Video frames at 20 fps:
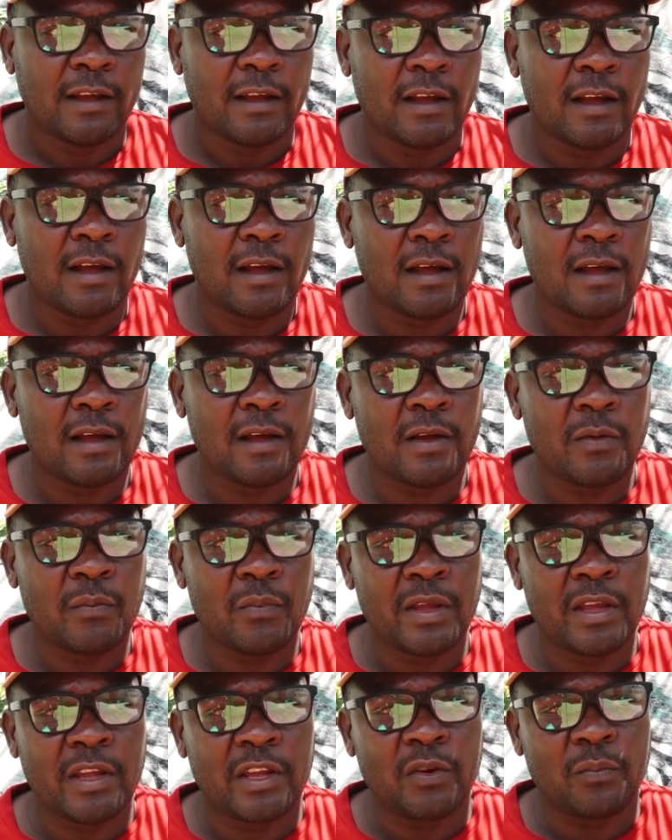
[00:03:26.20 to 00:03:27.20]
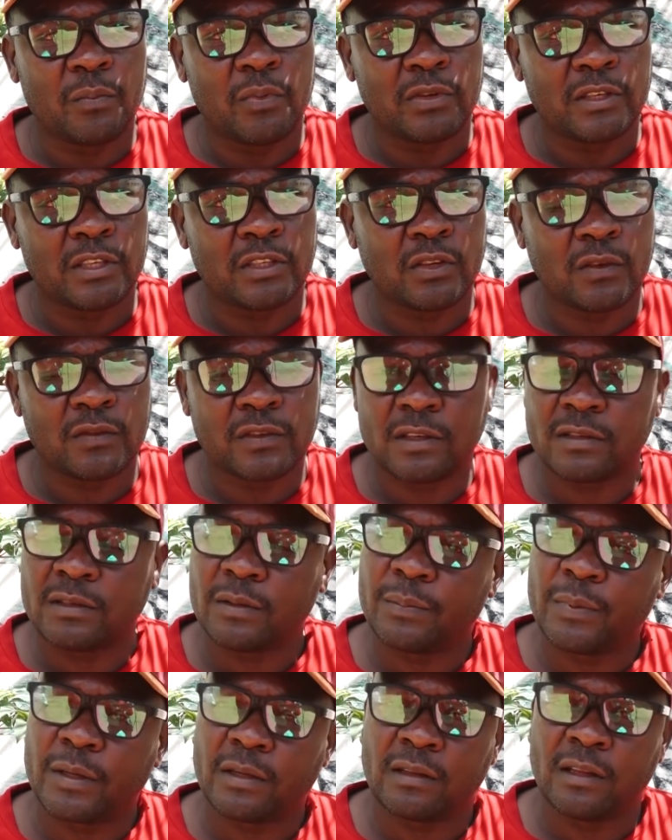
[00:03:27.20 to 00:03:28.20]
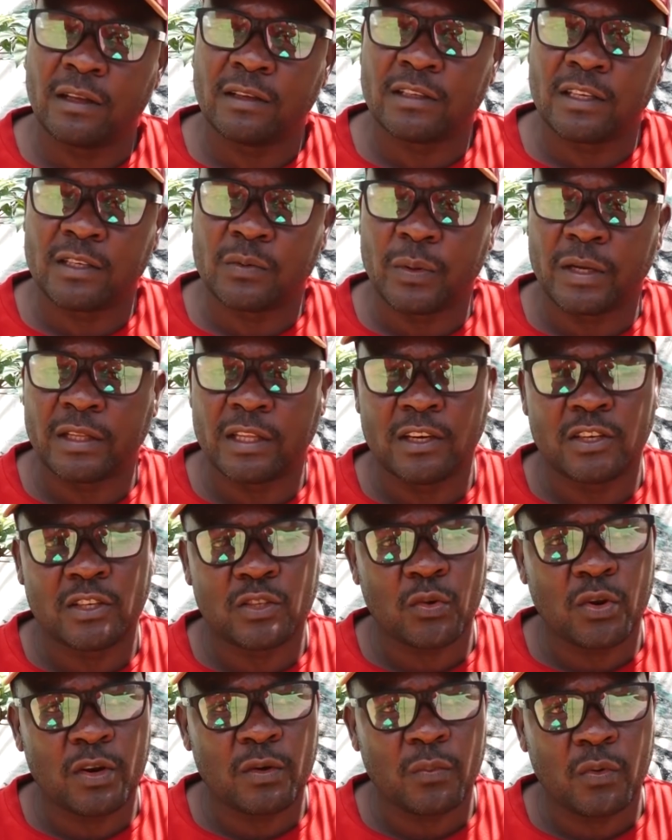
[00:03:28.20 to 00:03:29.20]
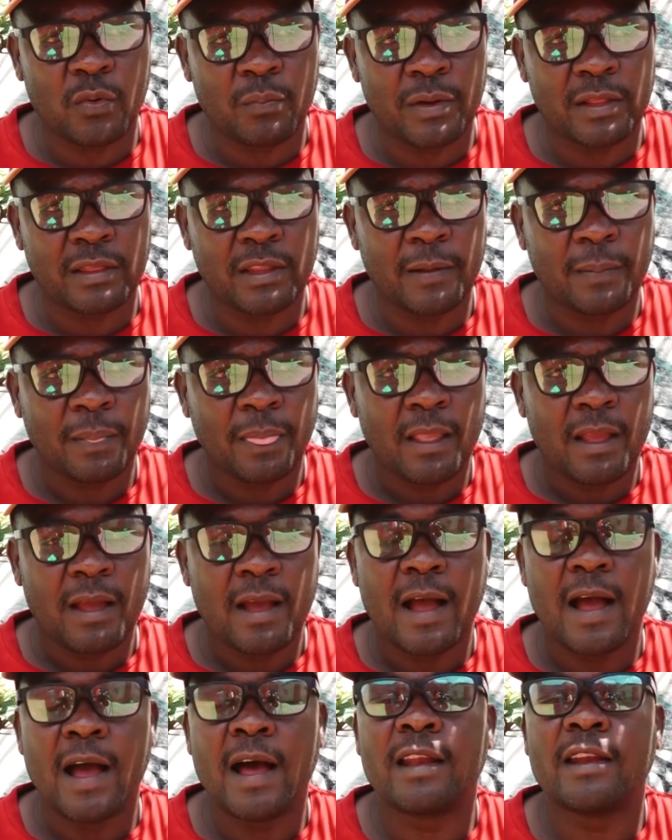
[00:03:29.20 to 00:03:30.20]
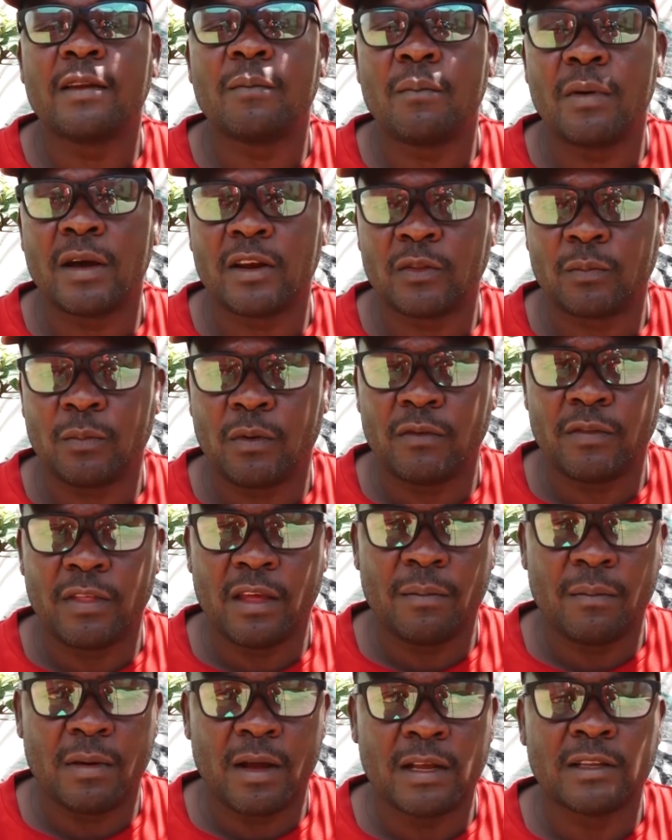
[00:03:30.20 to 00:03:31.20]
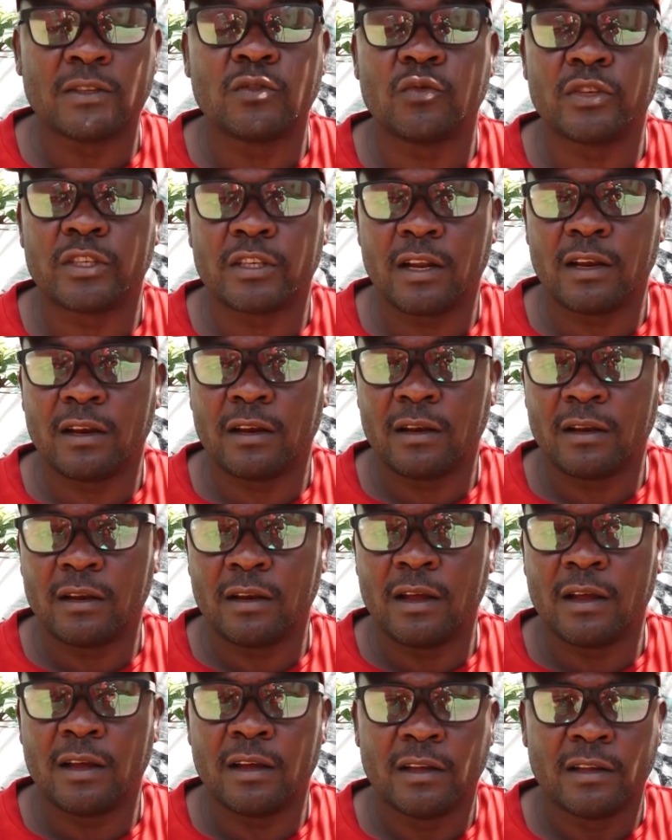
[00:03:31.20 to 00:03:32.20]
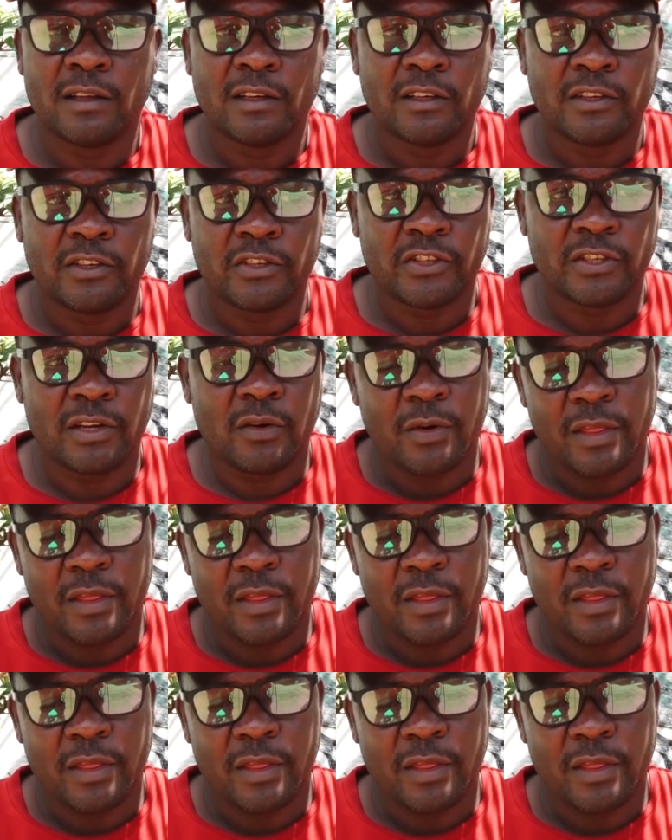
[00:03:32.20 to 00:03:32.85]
being in possession of suspected stolen property, and multiple of them as we shall share